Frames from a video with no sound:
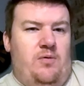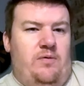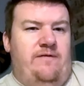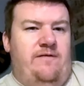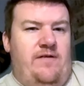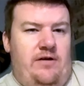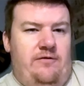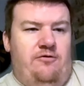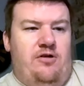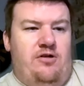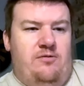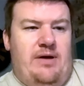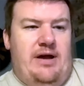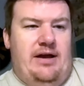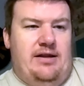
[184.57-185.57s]
full of
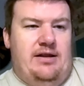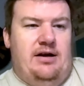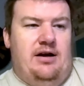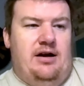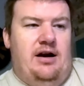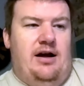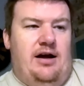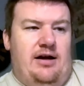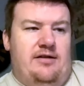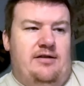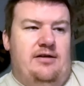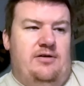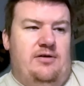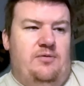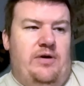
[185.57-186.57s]
respect and class.
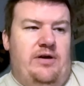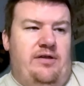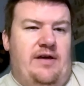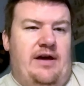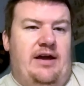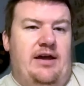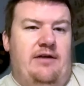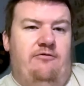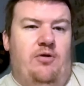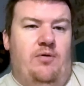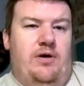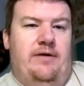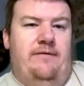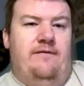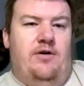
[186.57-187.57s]
And we thank
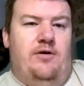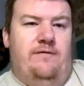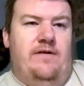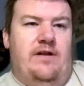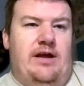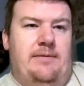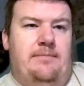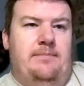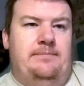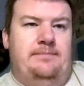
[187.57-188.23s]
everyone involved for that.